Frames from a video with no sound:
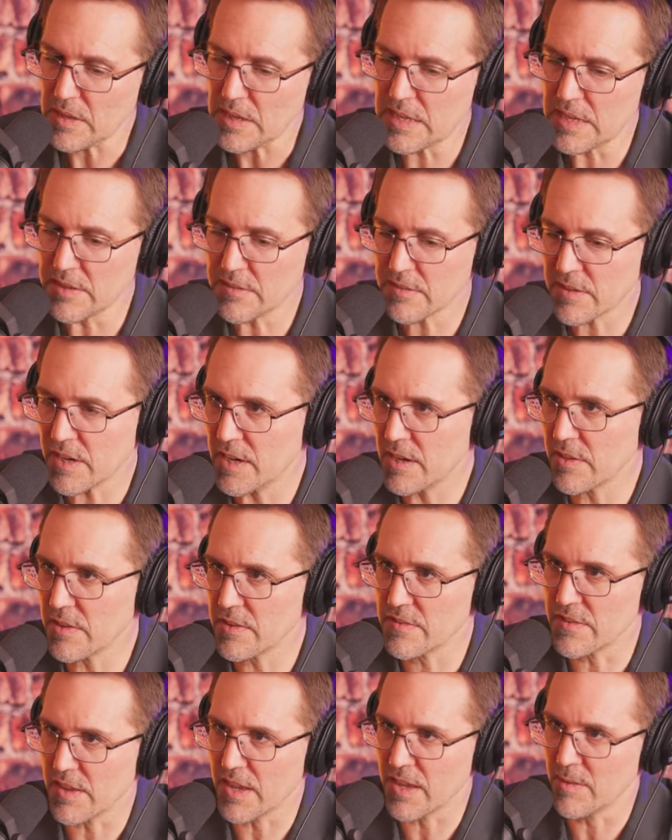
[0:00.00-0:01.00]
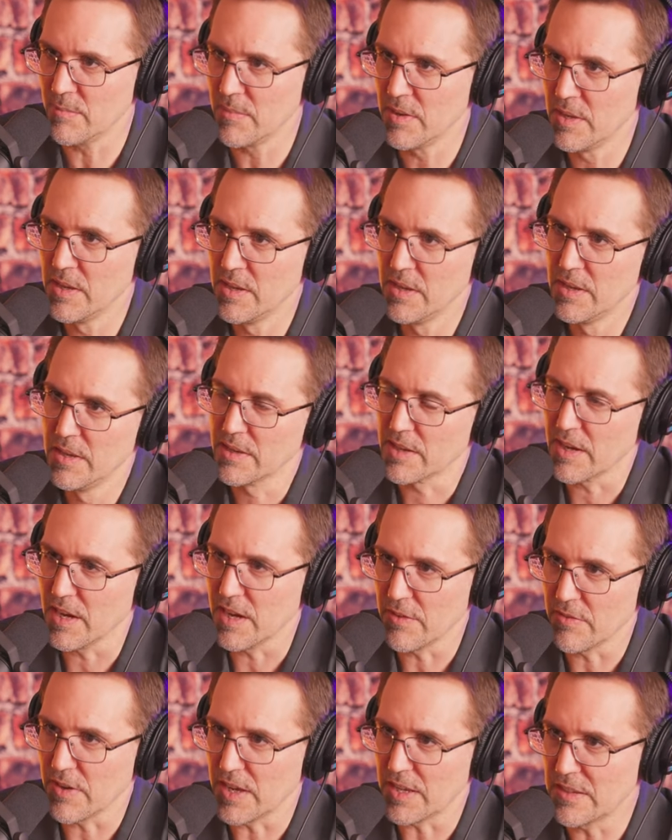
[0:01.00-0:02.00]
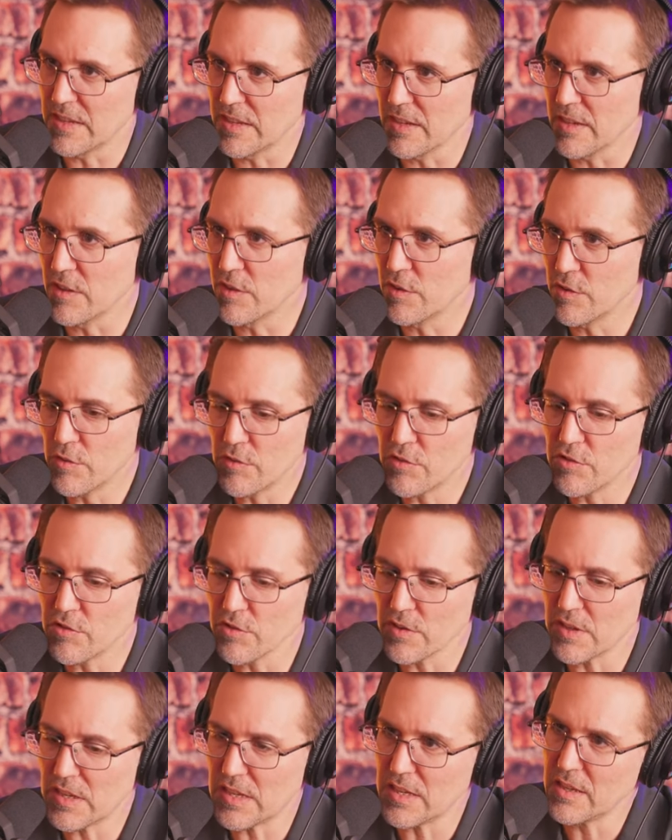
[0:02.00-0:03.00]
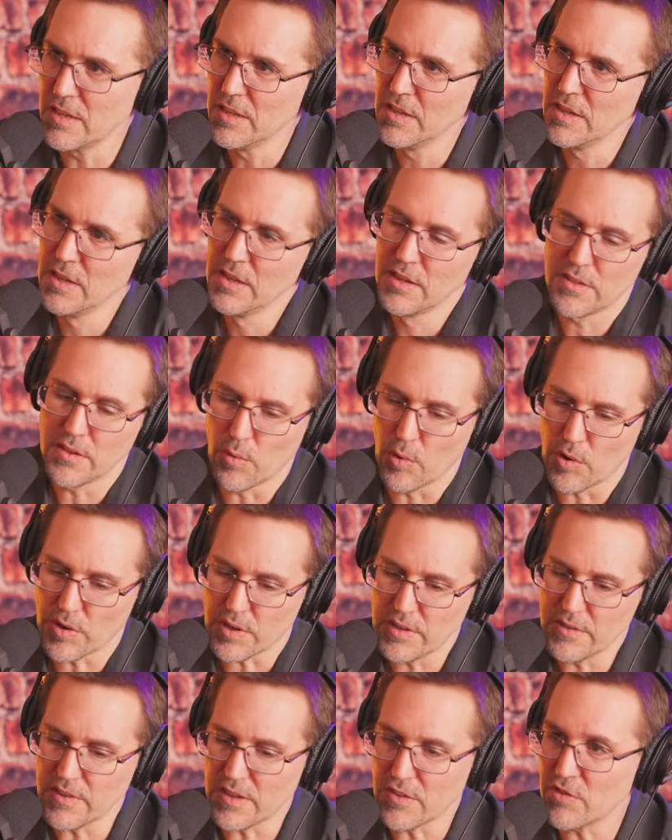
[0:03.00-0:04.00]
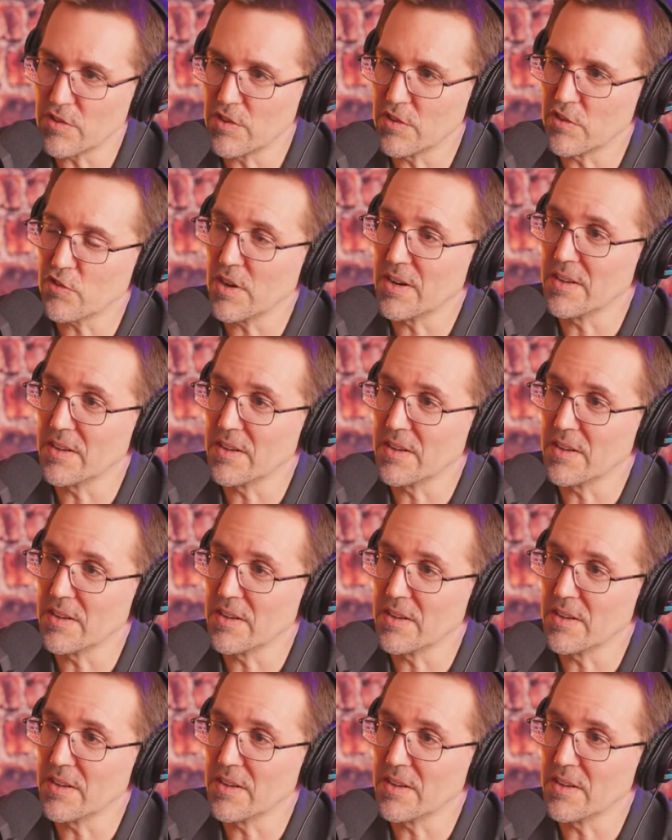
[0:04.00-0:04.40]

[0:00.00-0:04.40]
And it's kind of the same kind of idea. Usually the organization is trying